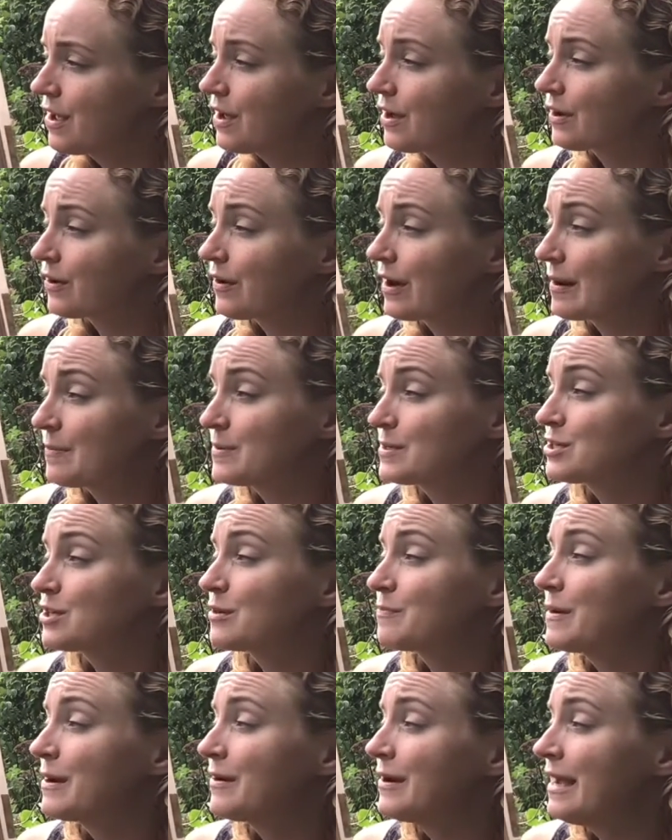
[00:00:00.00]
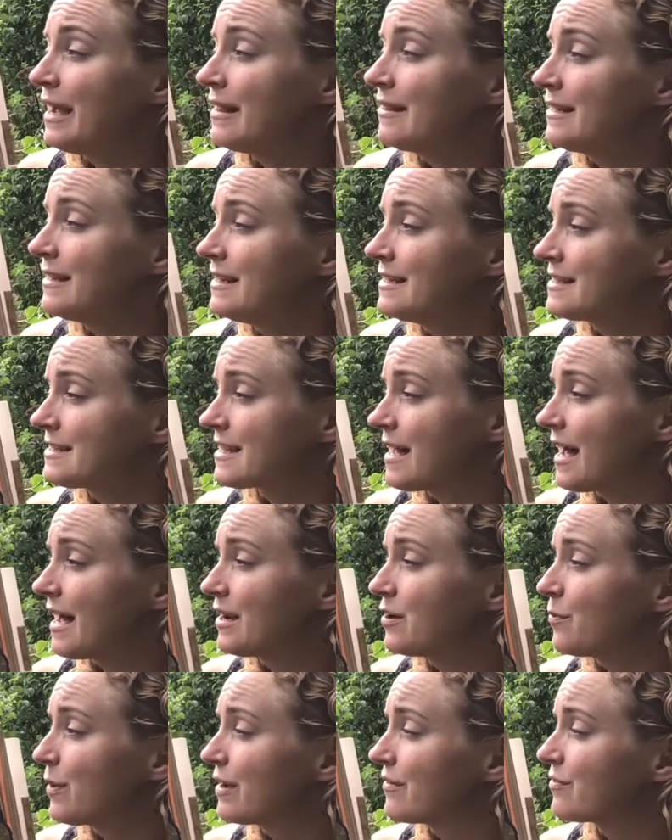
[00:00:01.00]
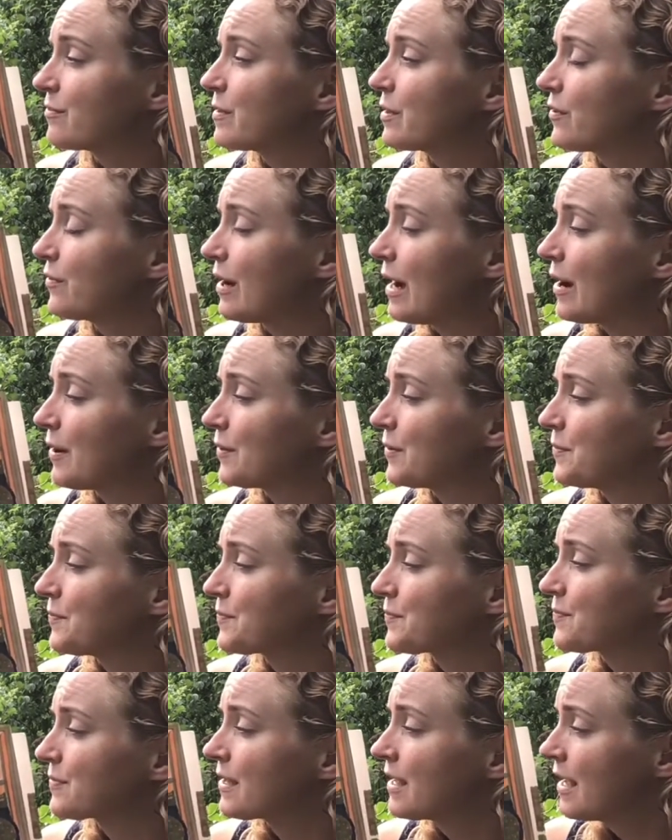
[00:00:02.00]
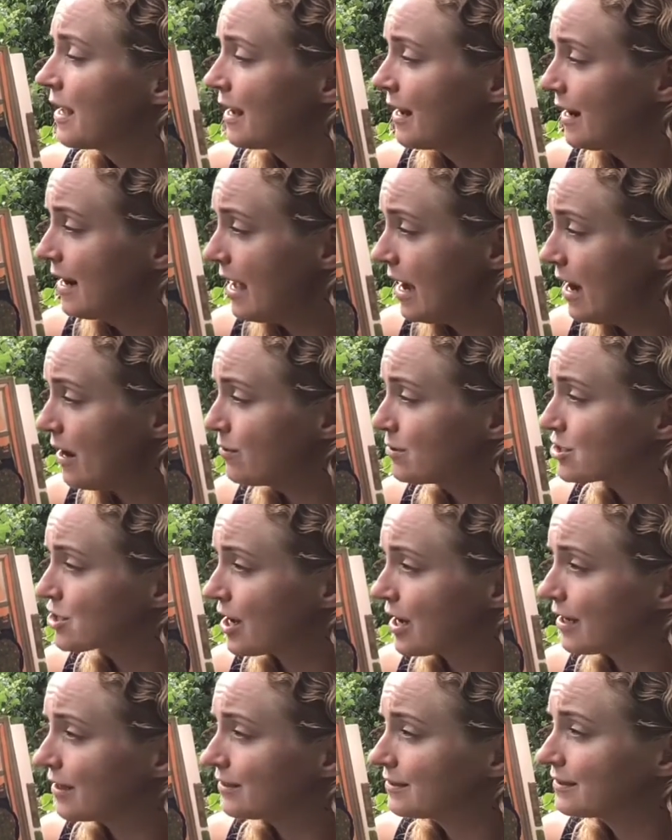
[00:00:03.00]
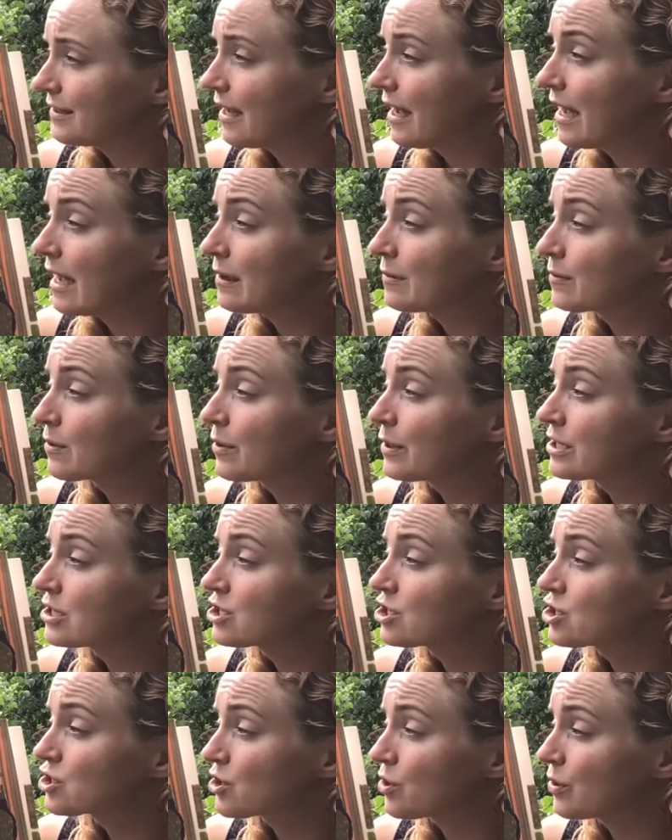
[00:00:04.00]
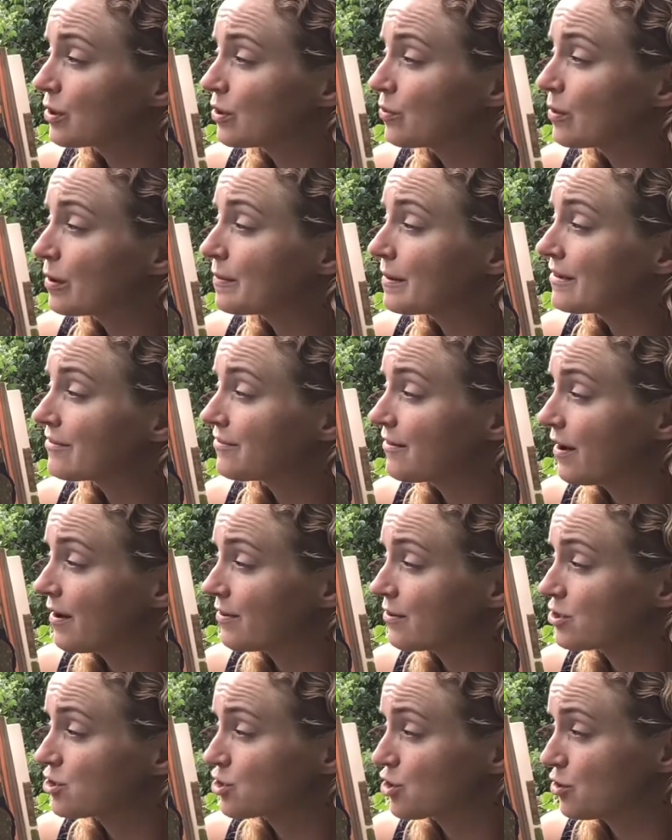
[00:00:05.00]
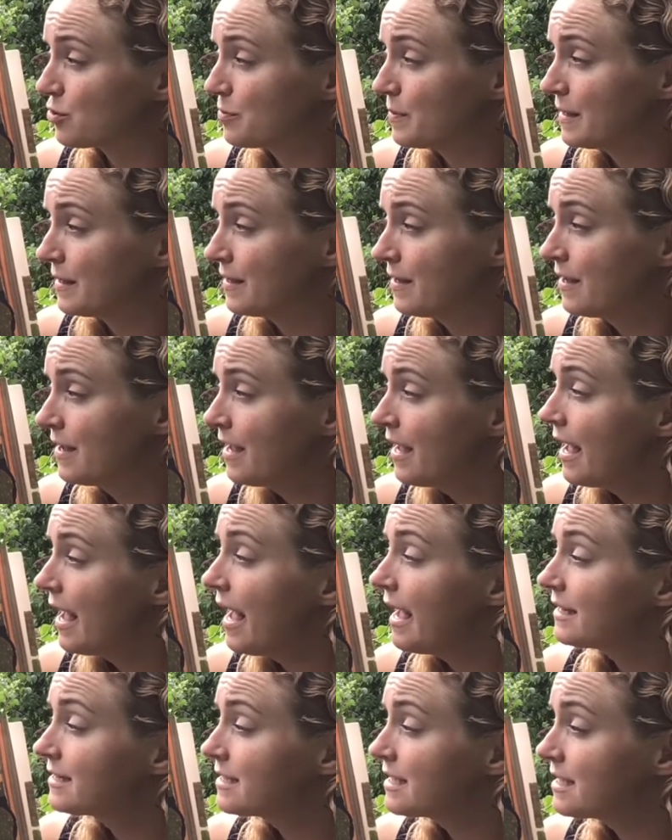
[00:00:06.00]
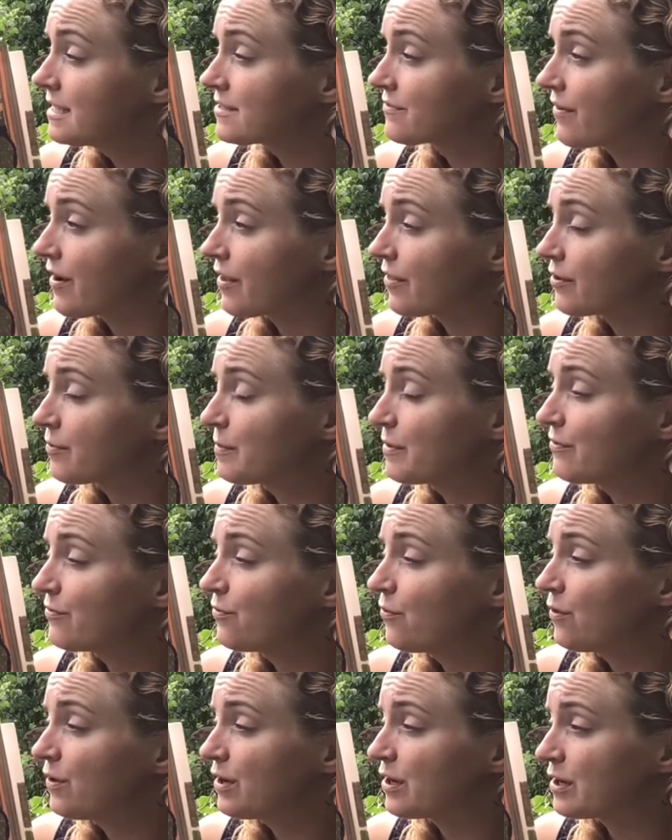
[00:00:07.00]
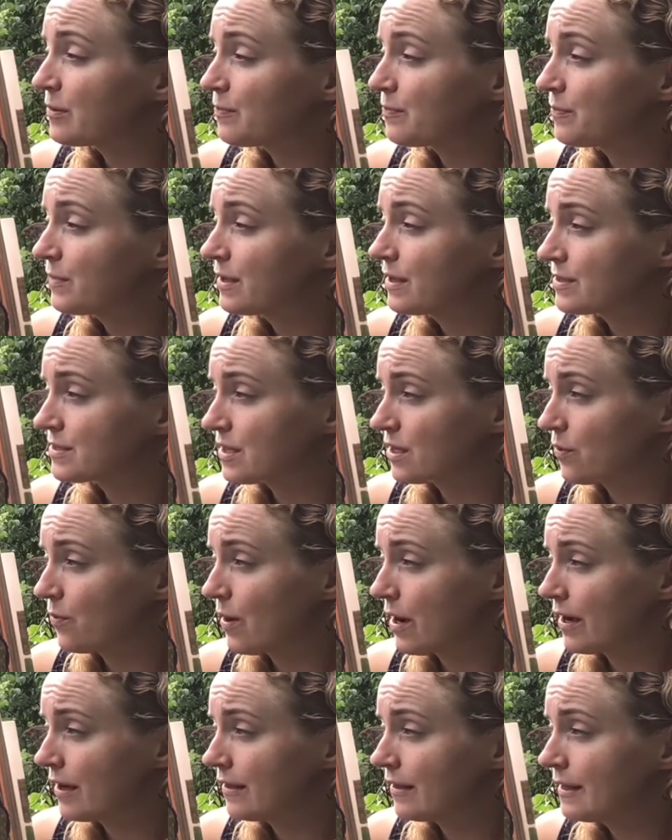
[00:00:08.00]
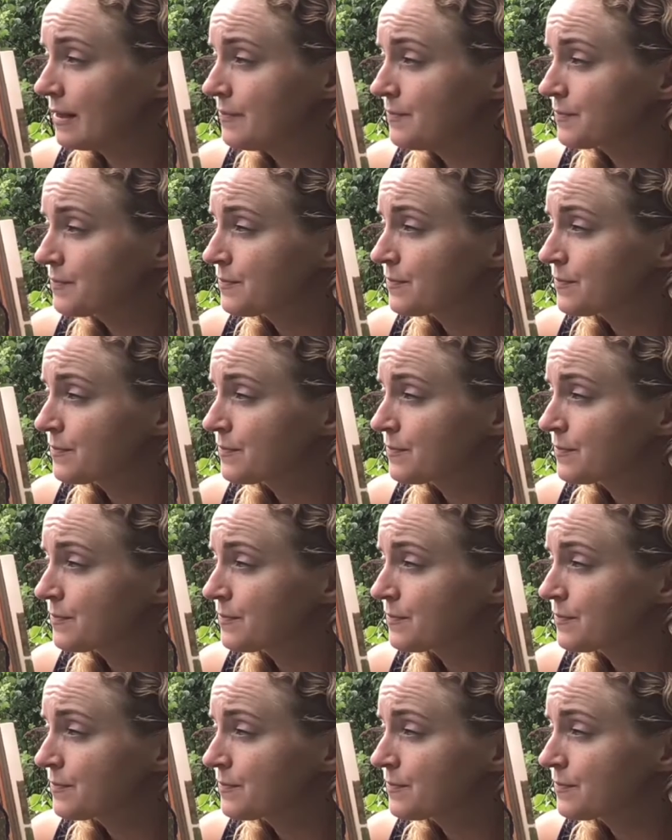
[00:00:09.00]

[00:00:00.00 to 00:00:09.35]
Grandpa took Mary Ellen inside away from the crowd. "Now, child, I am going to show you what my father showed me, and his father before him," he said quietly.